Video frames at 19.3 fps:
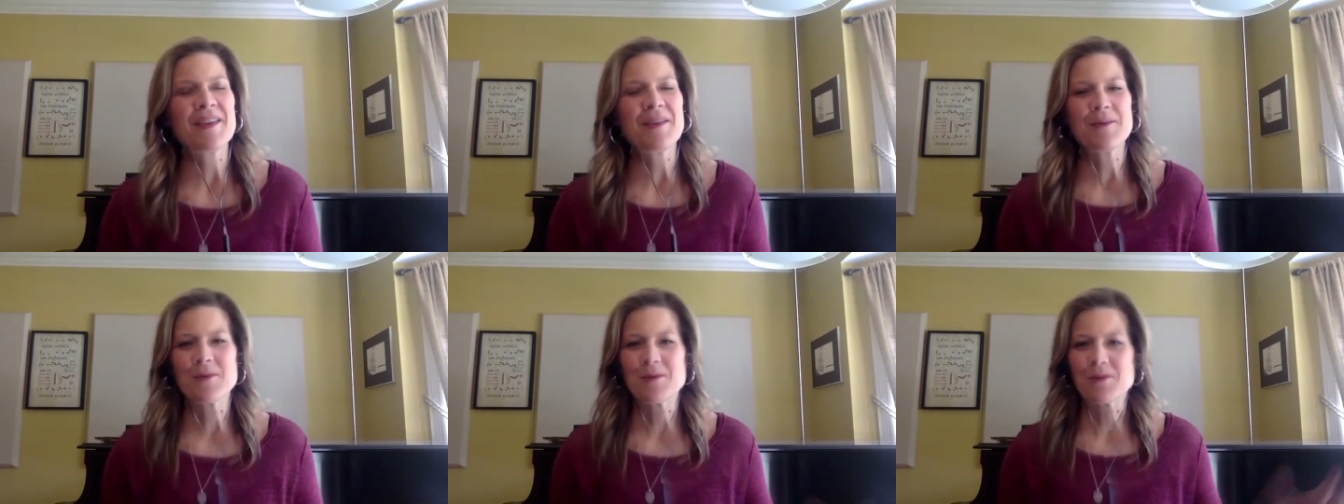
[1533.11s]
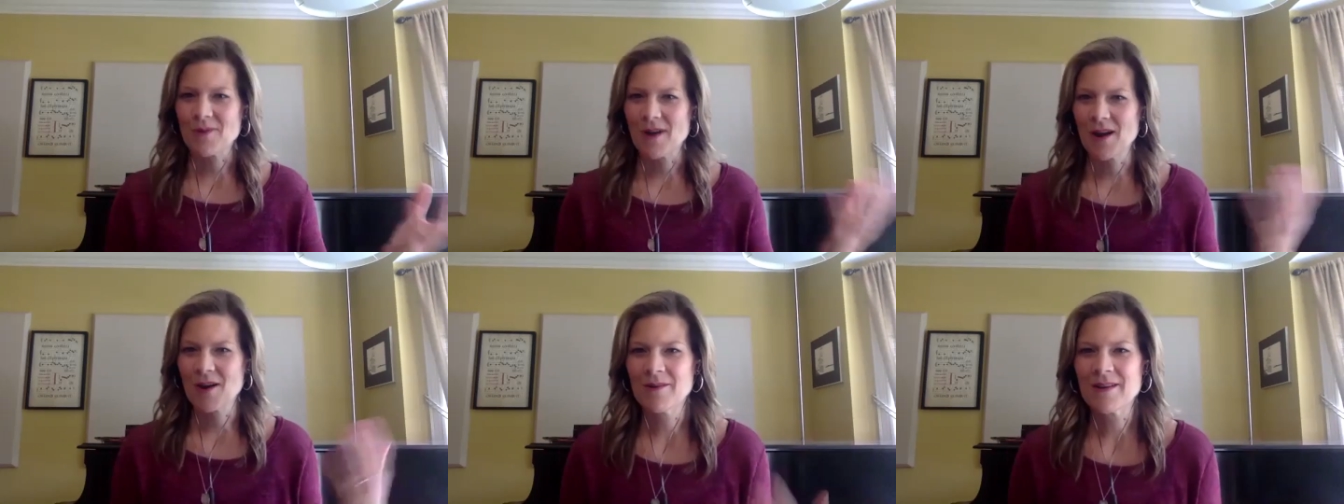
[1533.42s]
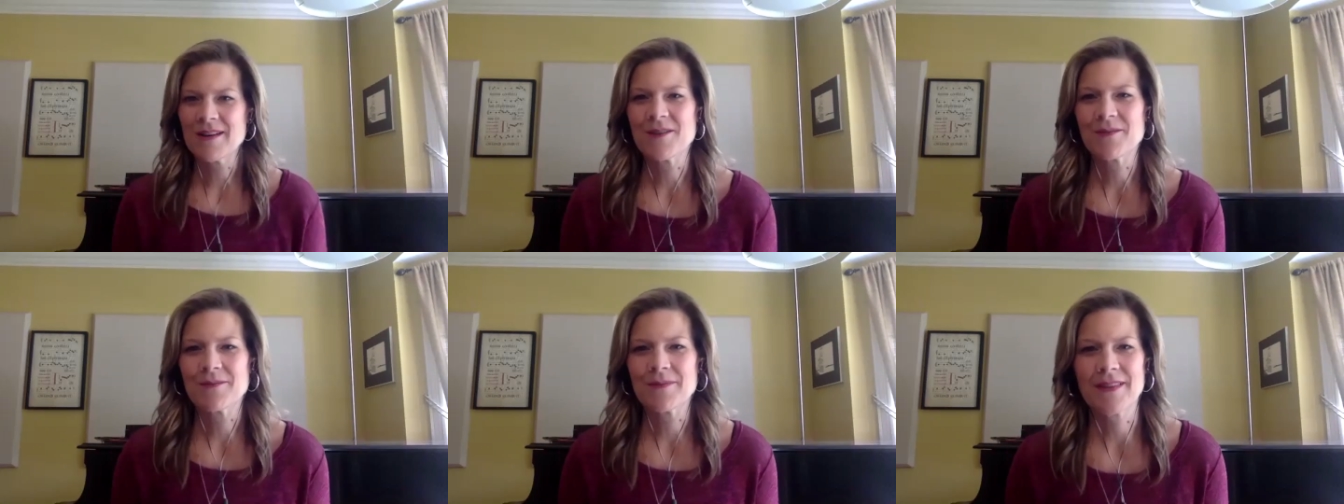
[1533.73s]
you grow
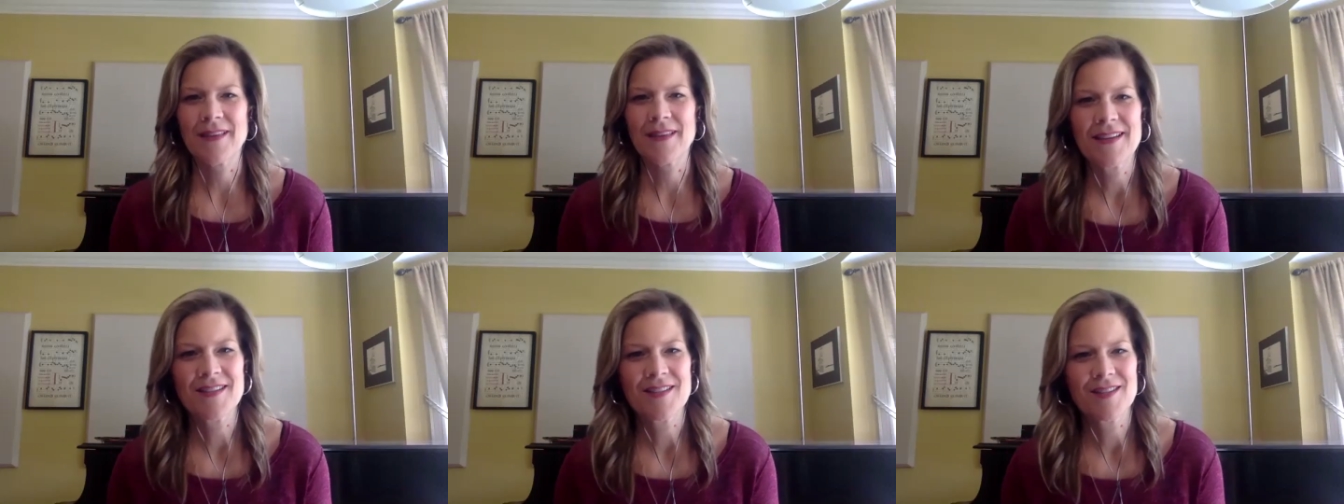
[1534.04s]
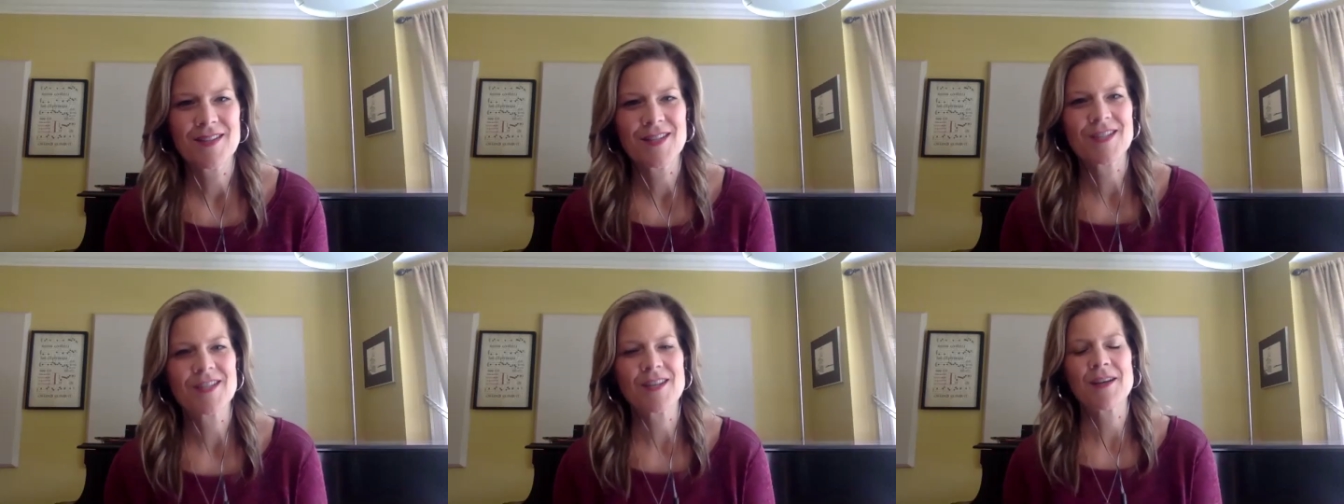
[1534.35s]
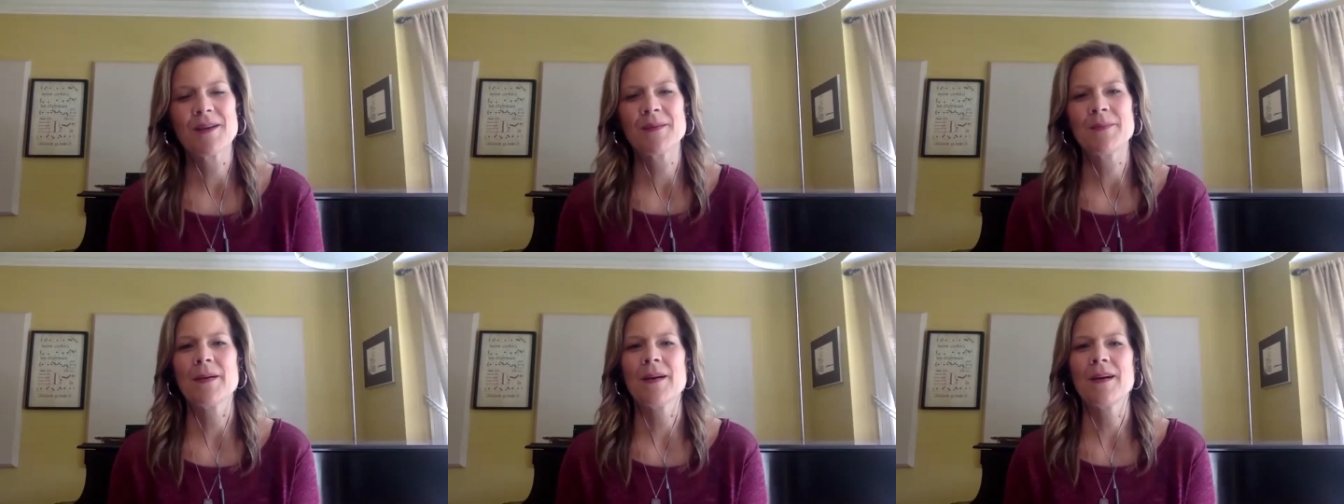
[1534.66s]
in your
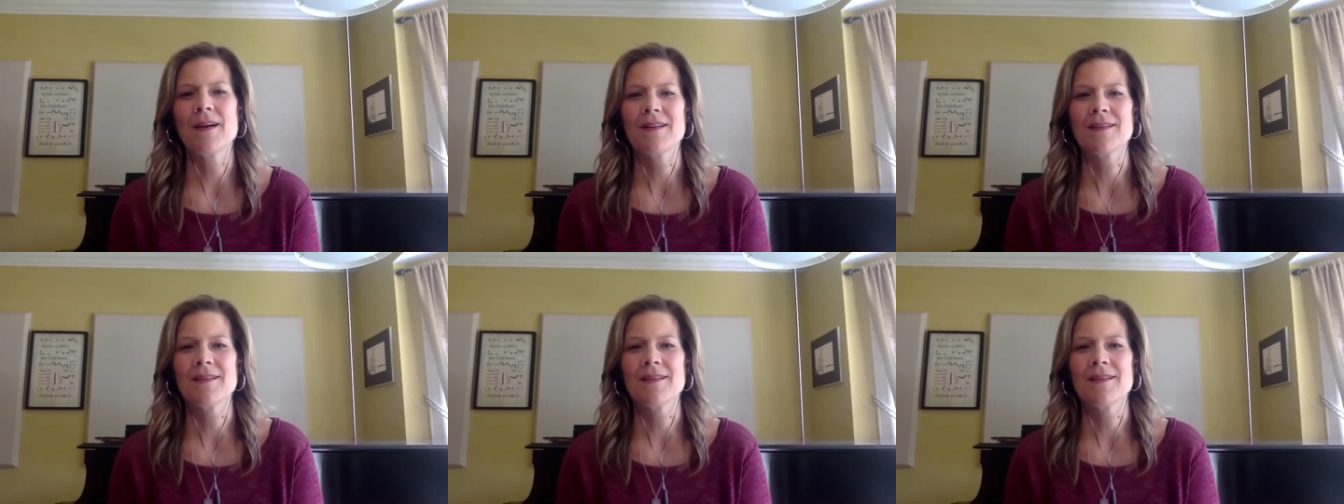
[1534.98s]
relationship.